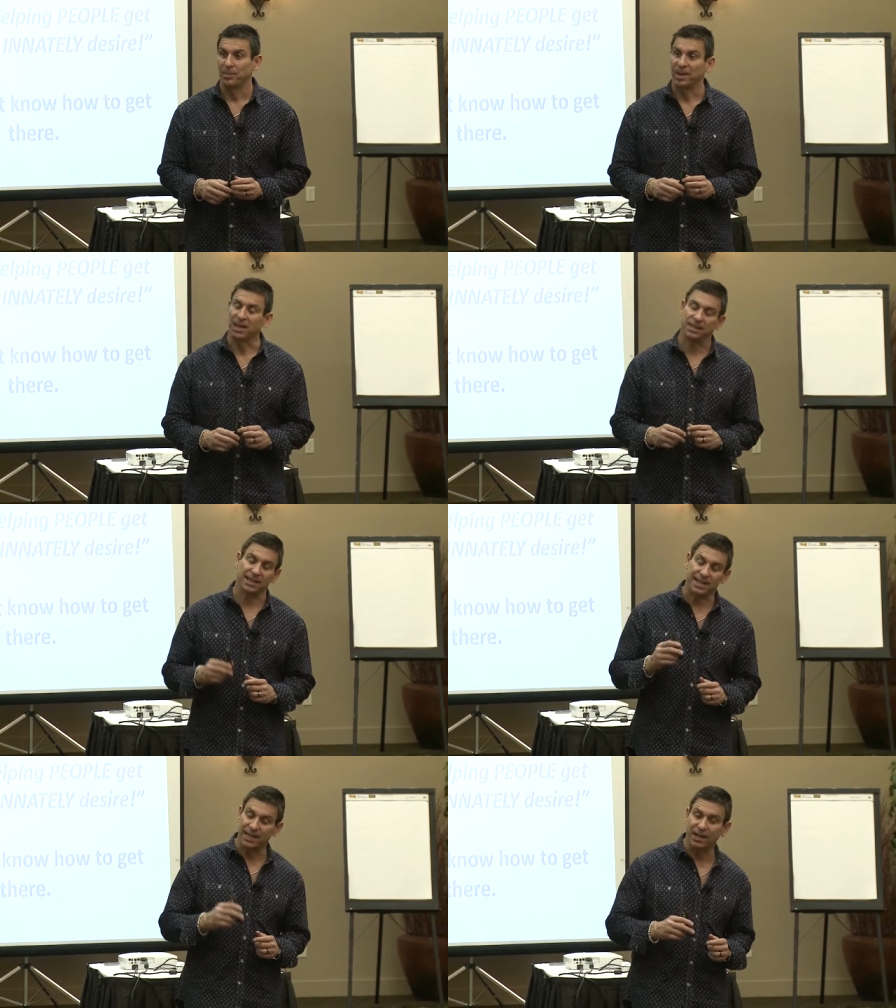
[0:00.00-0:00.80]
because
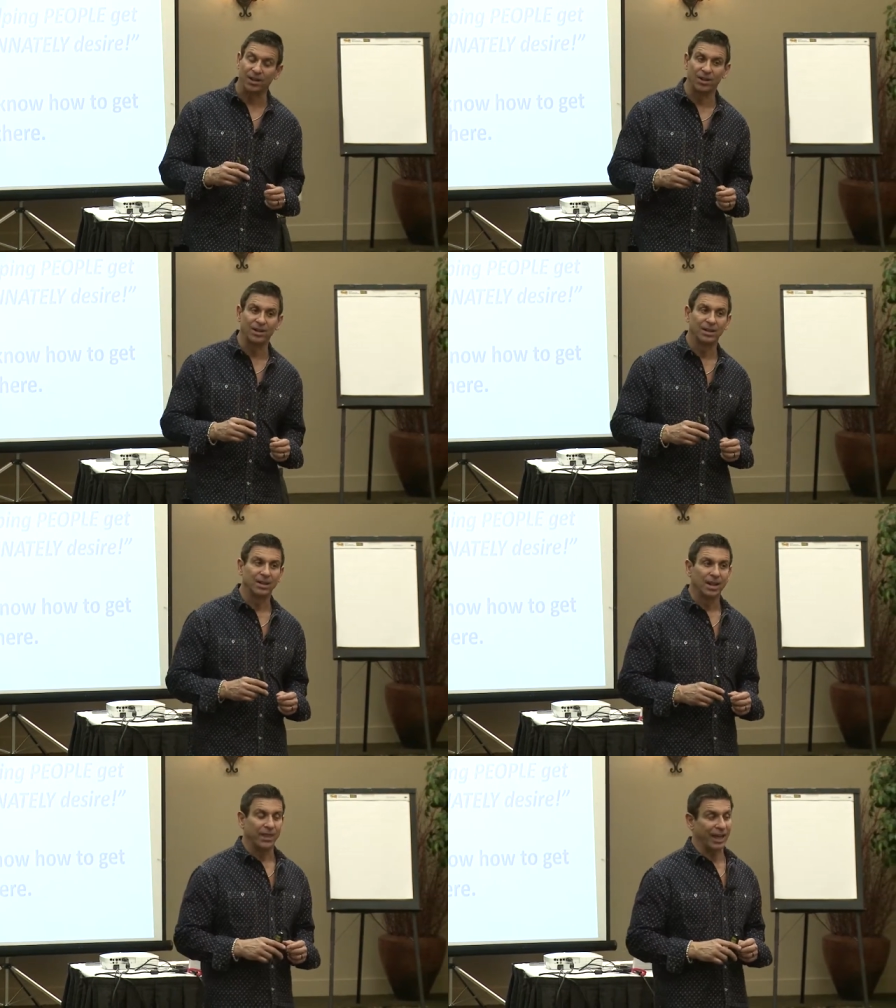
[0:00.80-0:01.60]
until
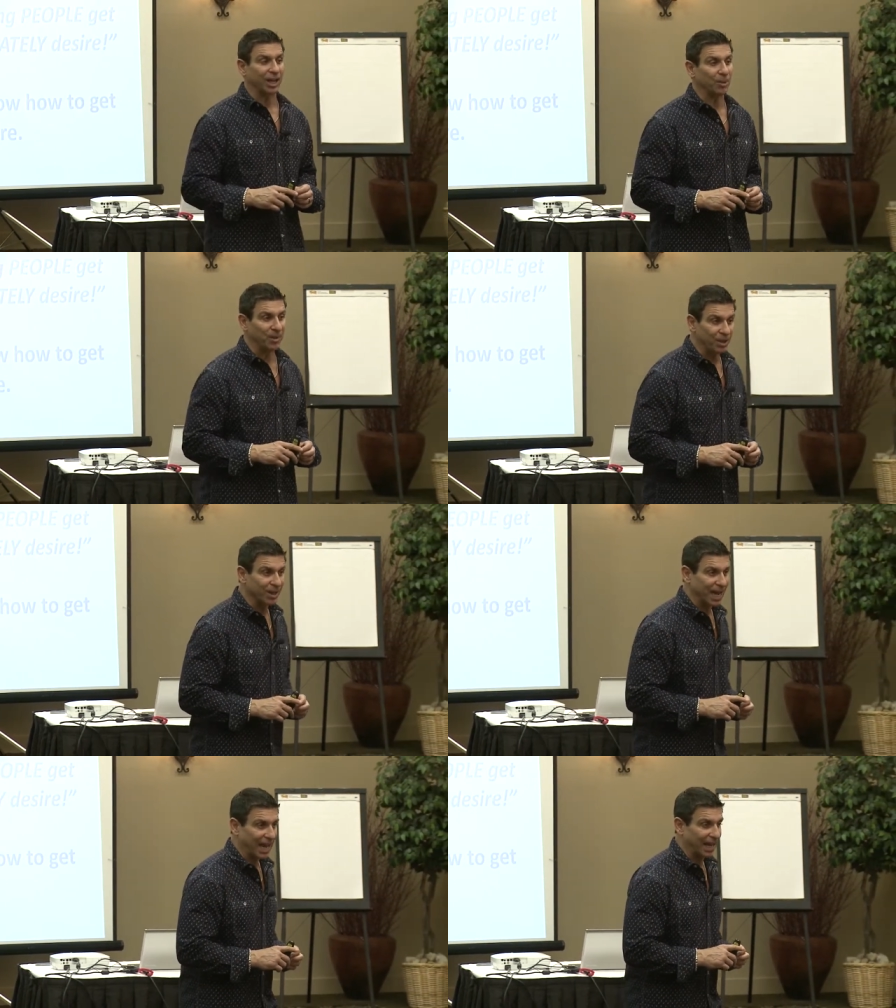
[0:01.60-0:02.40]
they
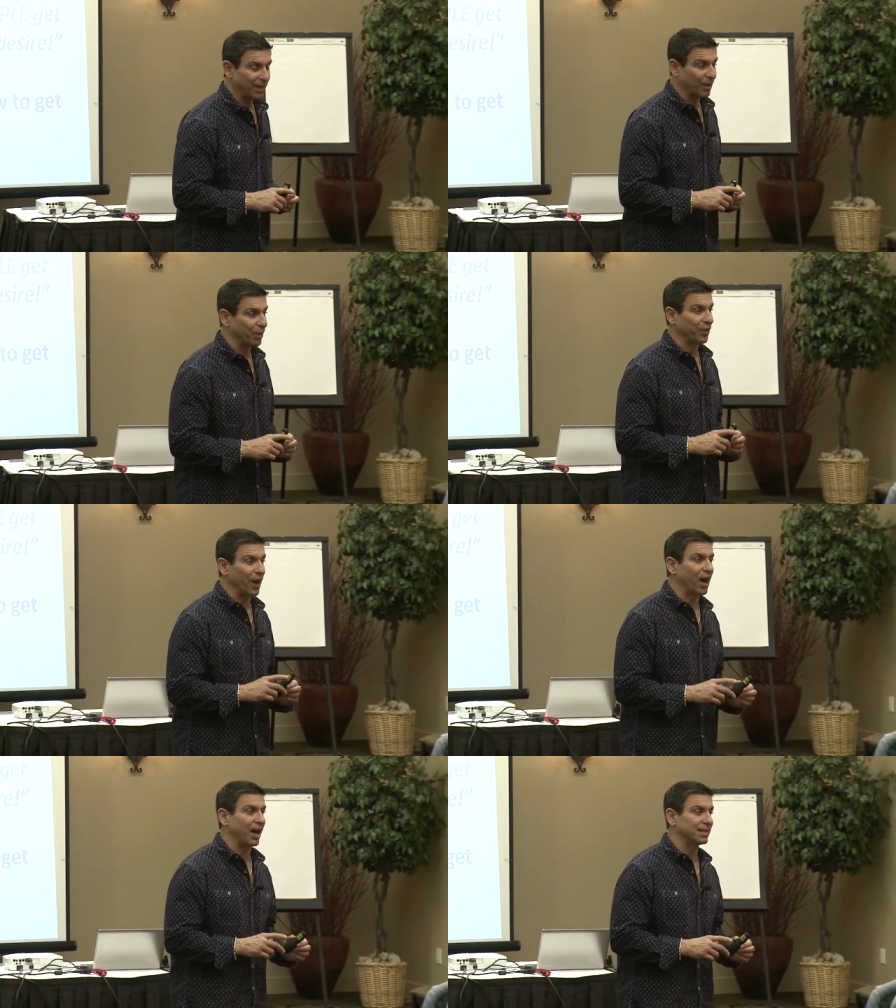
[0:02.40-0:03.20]
communicate their
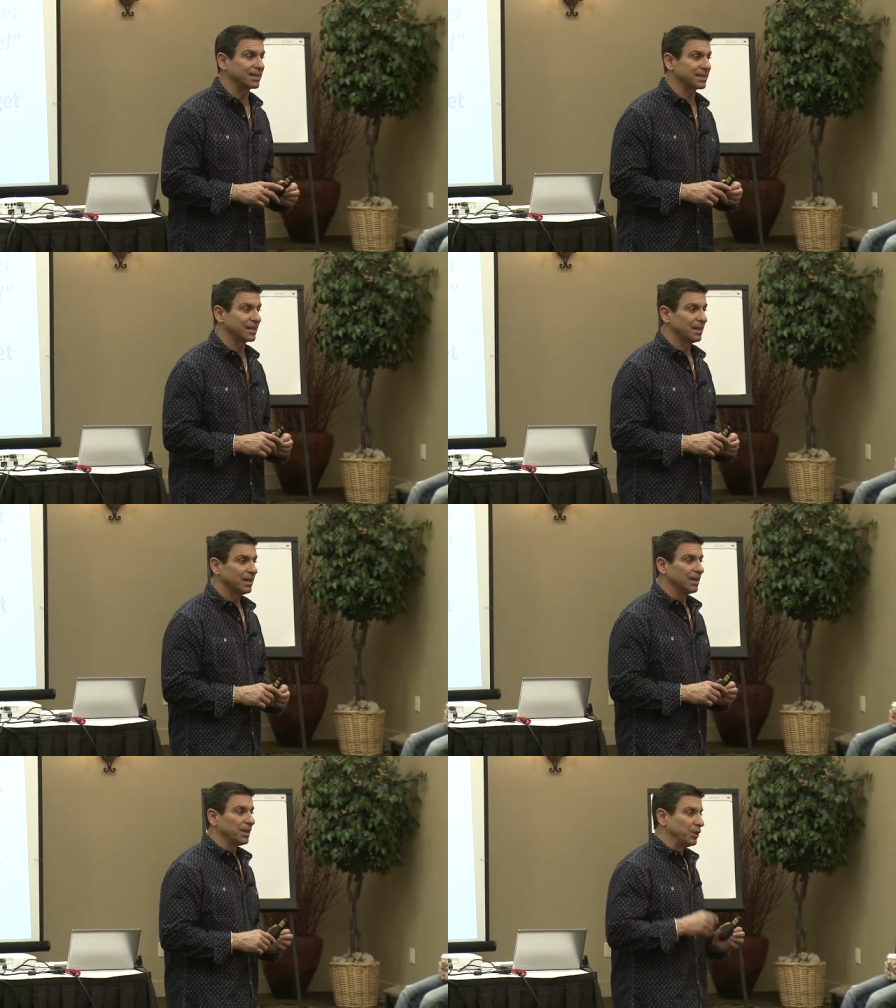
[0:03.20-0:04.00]
thoughts
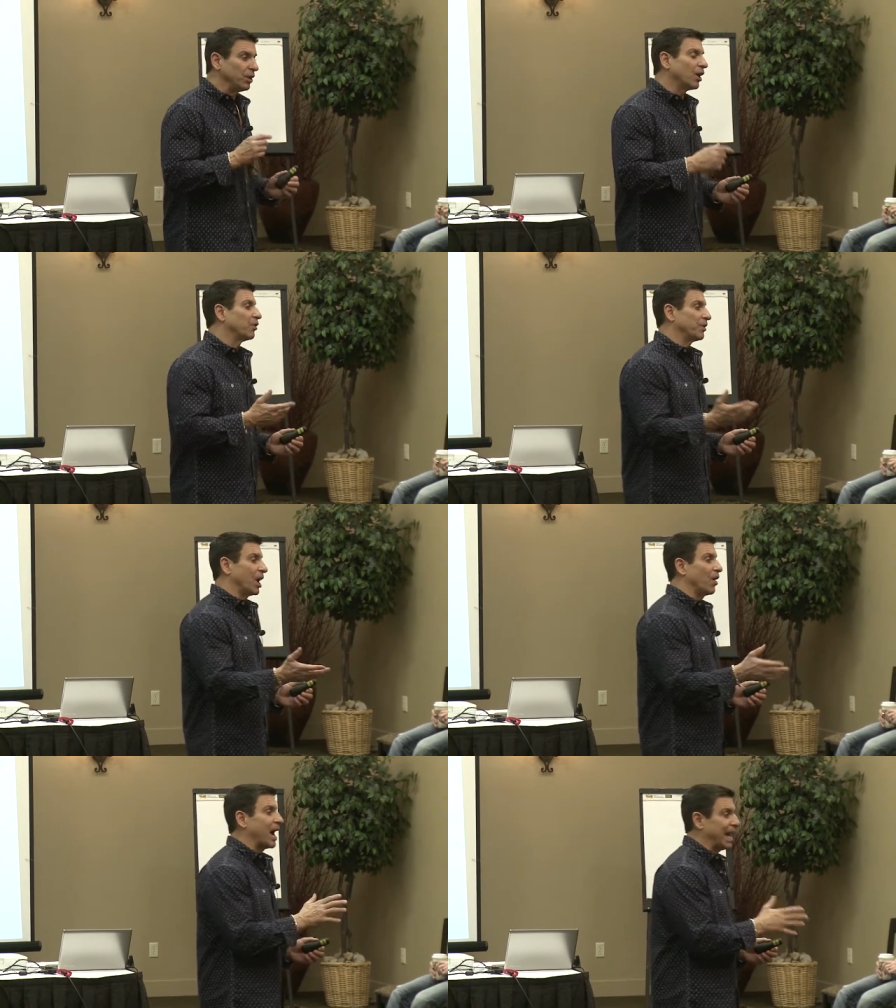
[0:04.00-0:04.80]
you don't
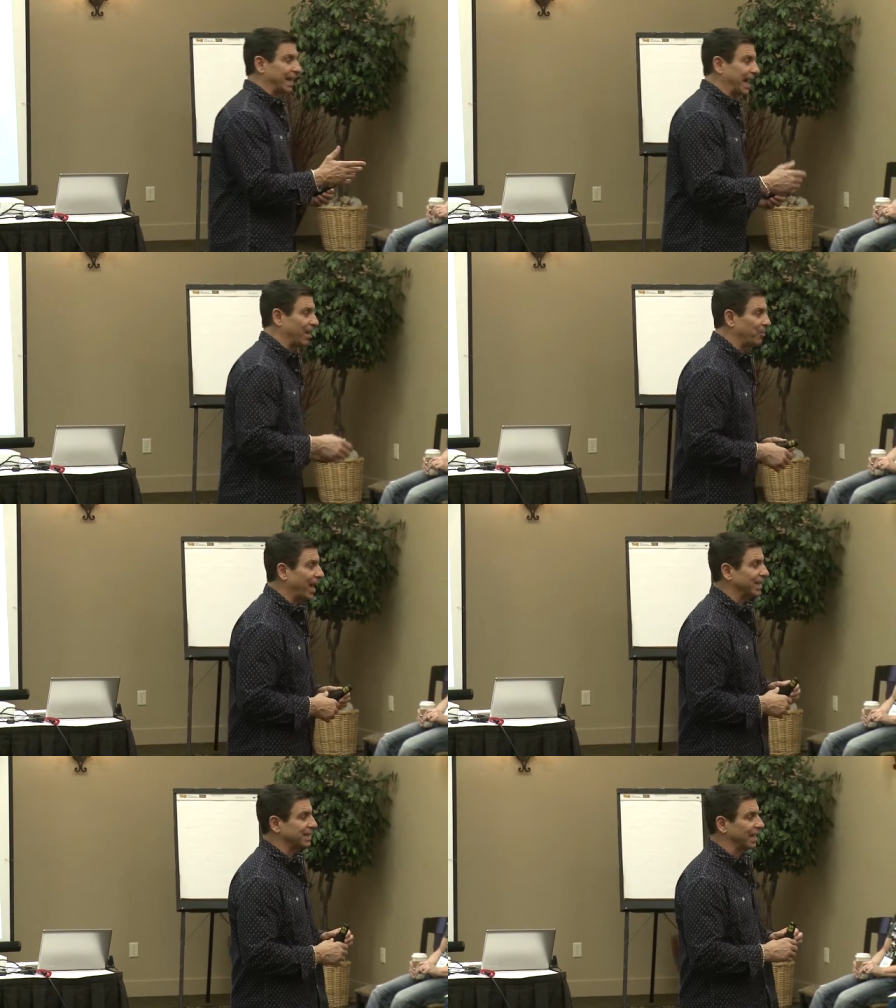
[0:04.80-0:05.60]
know how to get them
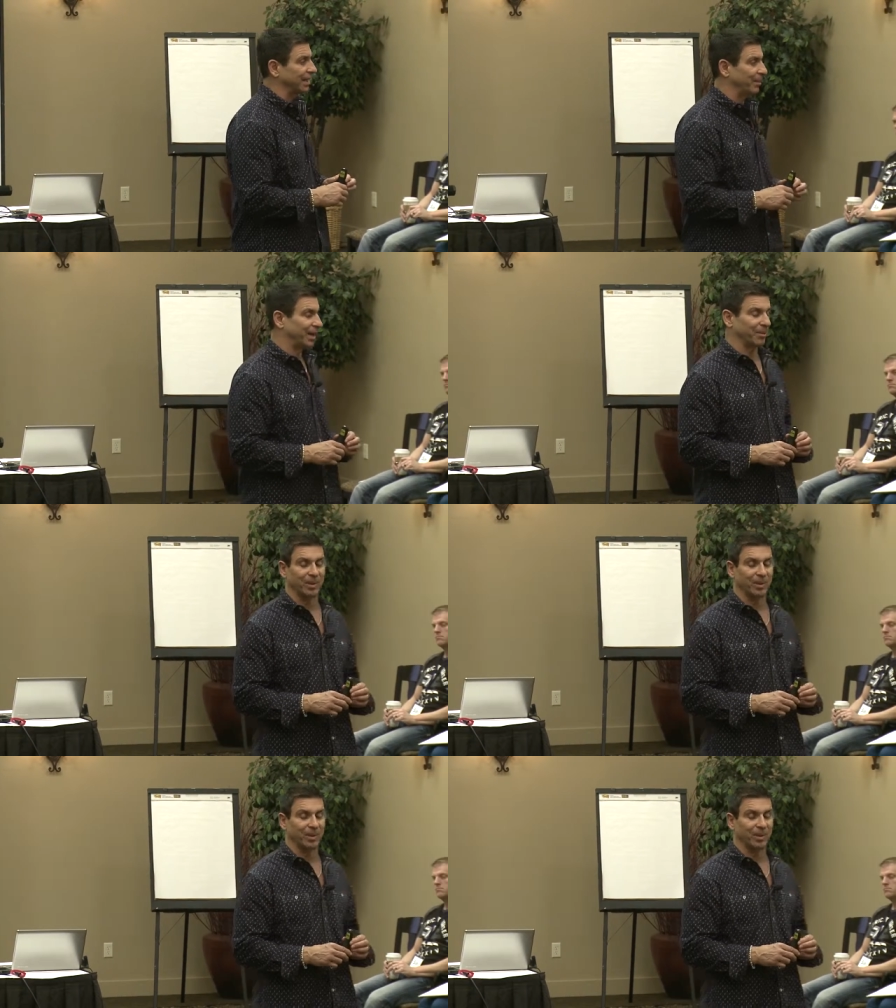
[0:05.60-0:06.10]
past that limiting